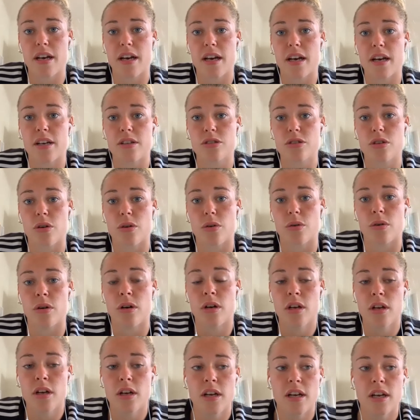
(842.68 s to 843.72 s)
so
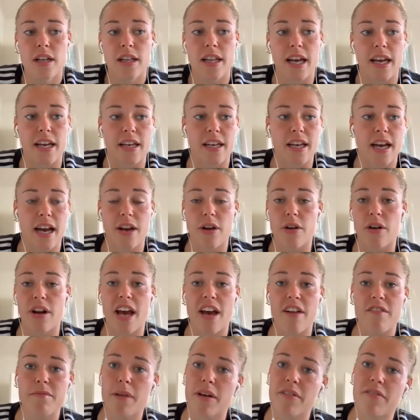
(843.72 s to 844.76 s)
like I don't
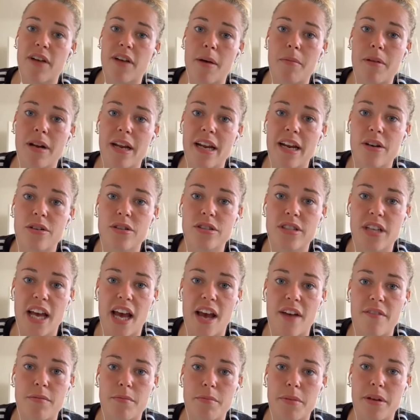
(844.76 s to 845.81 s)
have my family here, so I
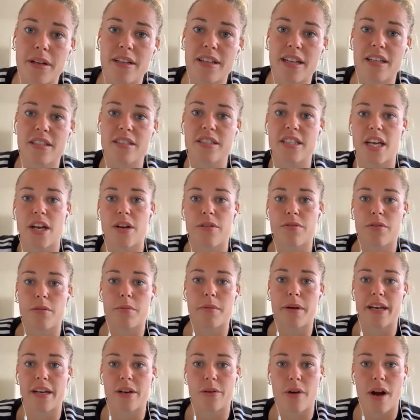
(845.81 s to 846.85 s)
haven't been that scared for
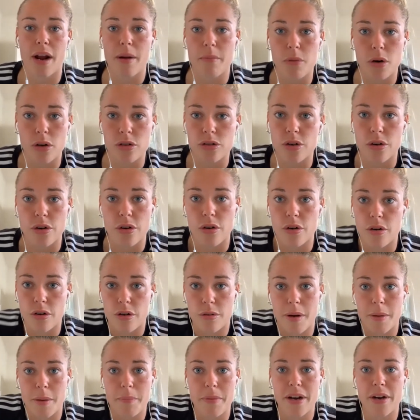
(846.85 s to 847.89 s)
my grandmother or
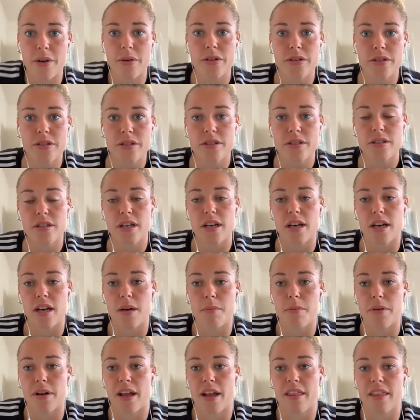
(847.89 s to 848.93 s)
my parents,
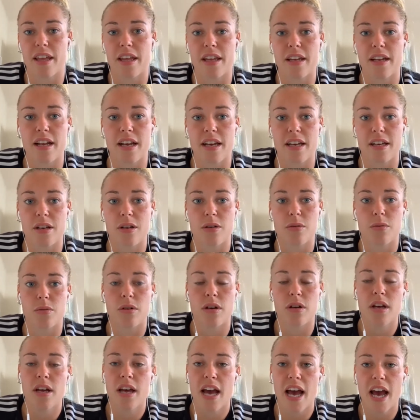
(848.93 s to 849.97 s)
but I think like
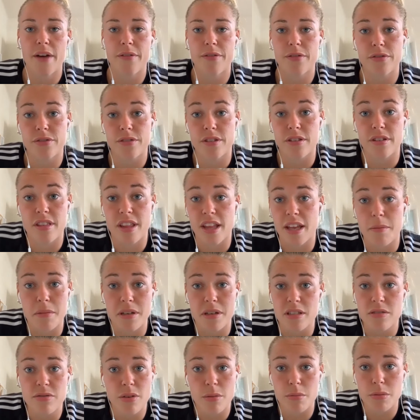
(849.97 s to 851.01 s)
half of the team
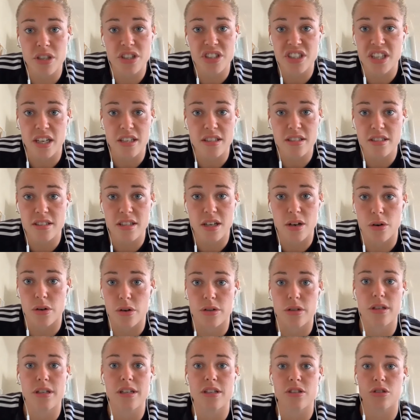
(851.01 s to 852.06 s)
is from Kristianstad
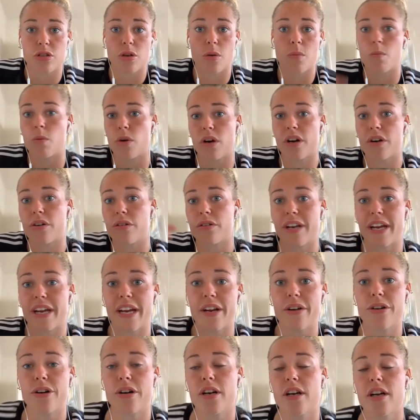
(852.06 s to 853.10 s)
or somewhere
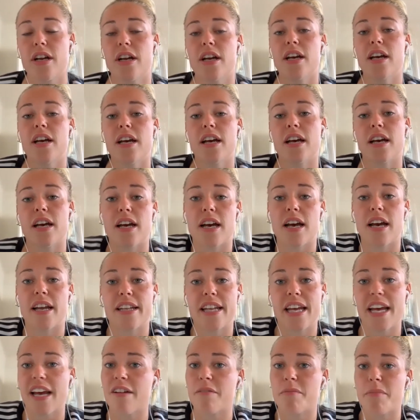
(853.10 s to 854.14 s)
near, and
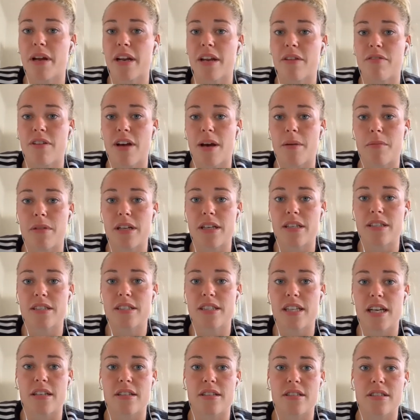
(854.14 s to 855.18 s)
they have many families
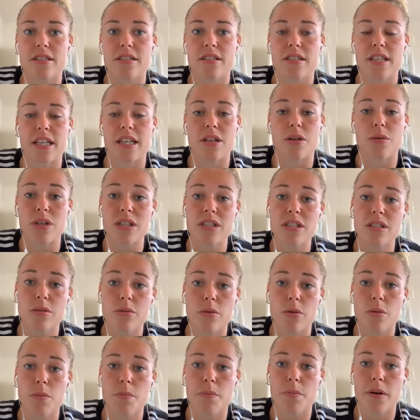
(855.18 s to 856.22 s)
that's in the risk group,